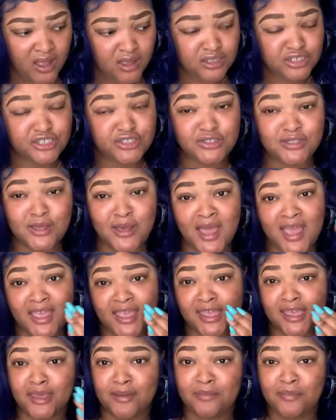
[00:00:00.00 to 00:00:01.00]
Just so I
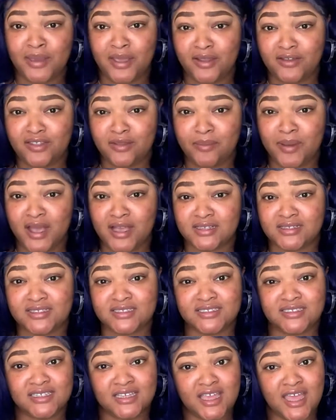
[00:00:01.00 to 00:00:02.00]
can compare the
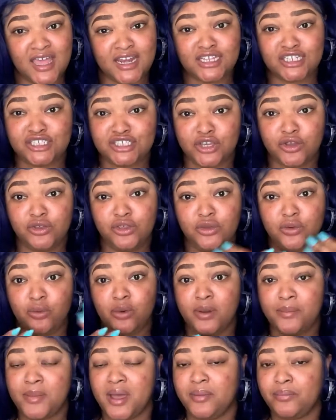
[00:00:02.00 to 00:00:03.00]
boxes to kind of show you
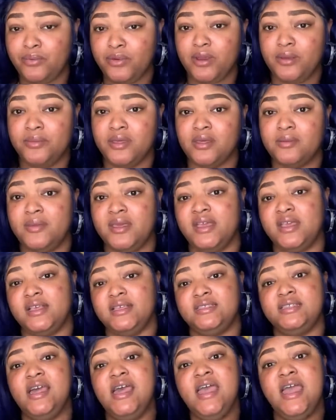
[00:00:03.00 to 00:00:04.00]
what my premium
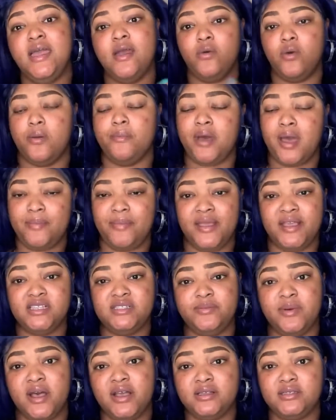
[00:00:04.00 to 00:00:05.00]
is, what my base
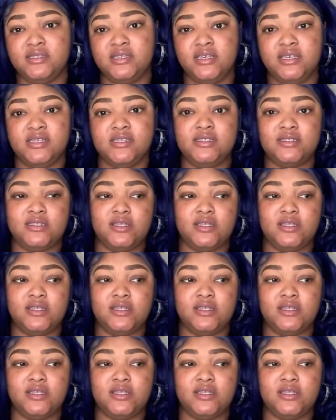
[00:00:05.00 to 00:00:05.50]
box is.